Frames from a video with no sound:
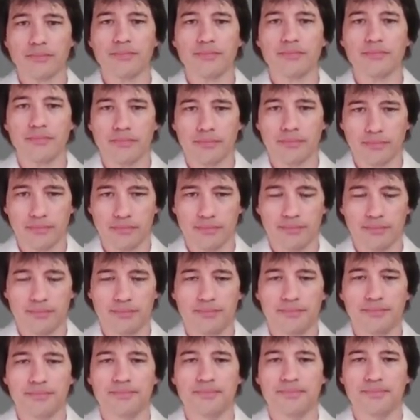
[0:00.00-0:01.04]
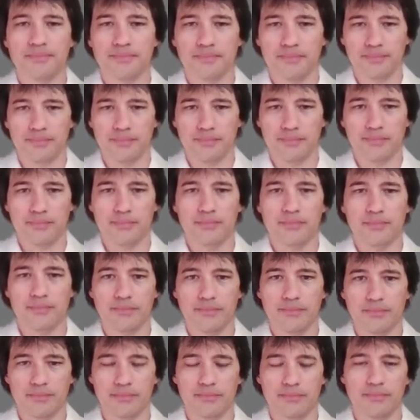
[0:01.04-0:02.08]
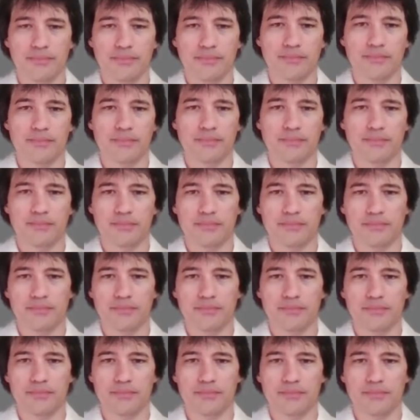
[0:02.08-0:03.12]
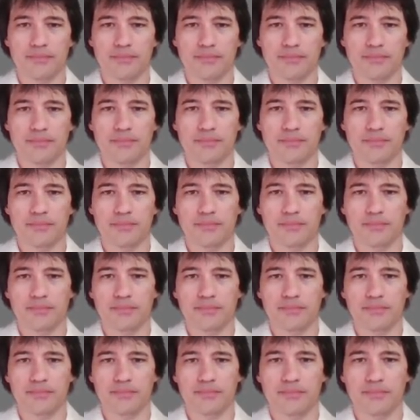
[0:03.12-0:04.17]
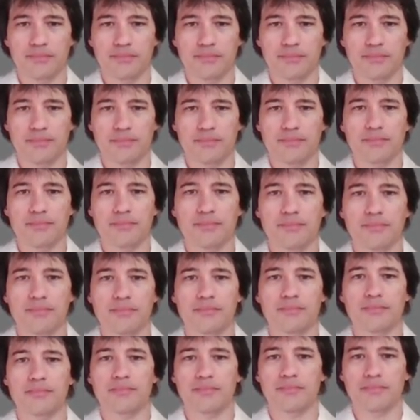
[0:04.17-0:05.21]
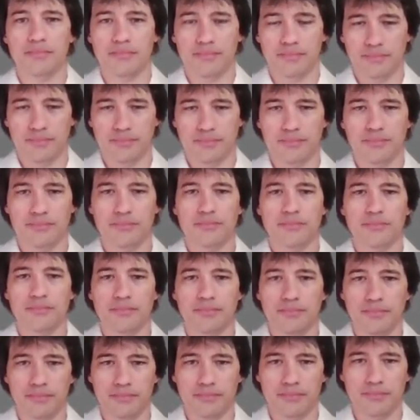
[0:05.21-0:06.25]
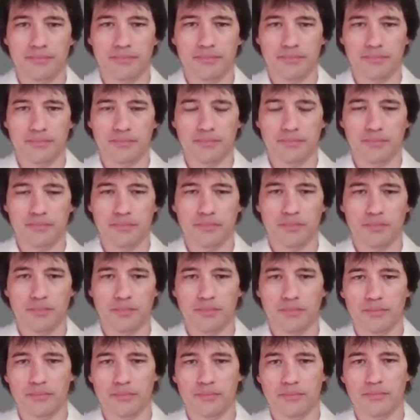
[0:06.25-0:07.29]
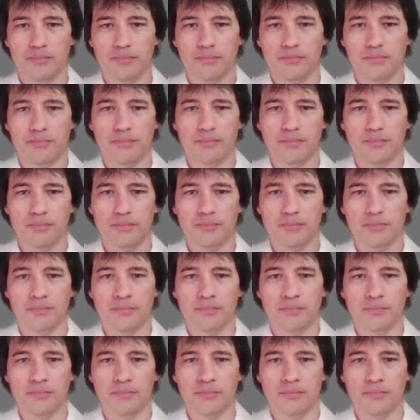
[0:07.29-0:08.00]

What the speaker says: The person shown says nothing.